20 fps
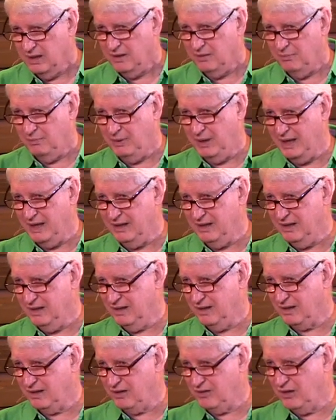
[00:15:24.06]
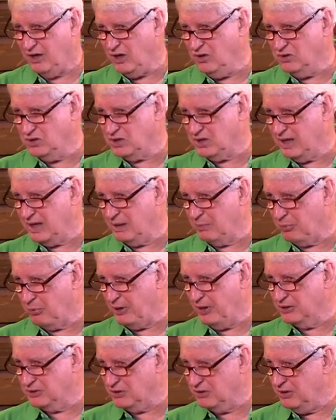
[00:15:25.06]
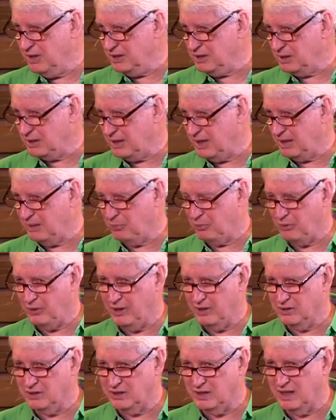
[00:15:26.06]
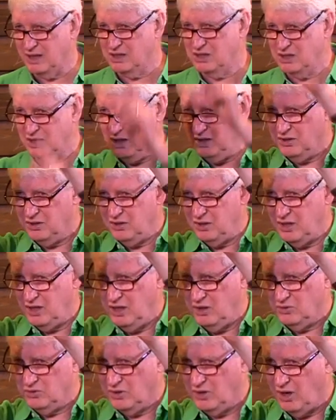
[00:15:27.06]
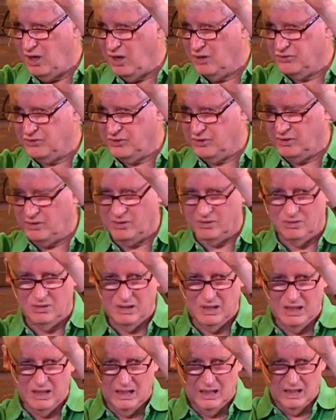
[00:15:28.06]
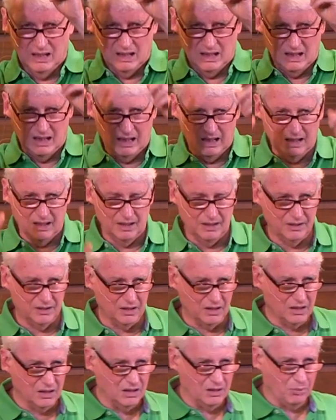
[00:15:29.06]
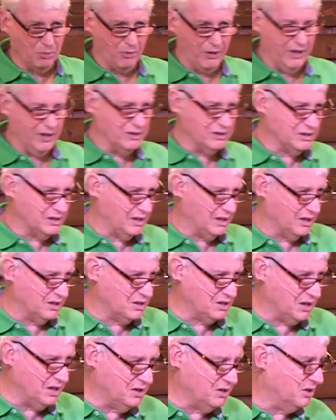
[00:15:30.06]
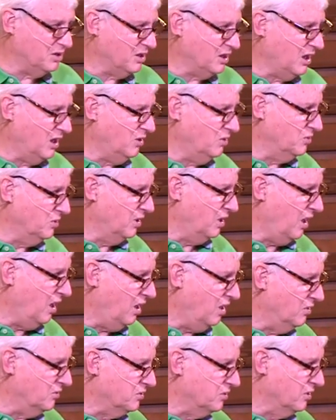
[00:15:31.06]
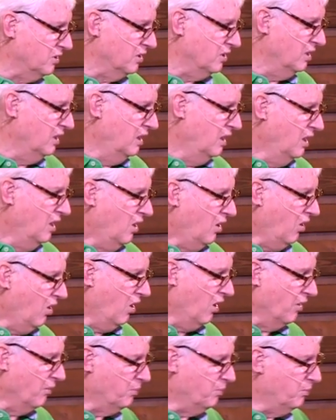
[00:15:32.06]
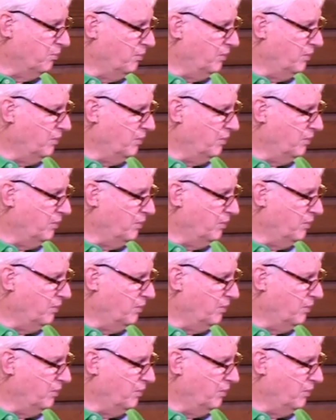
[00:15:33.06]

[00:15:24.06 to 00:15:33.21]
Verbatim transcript: but those kind of prayers are not the kind of prayers that ascend to the golden altar. The prayers that are sent to the golden altar are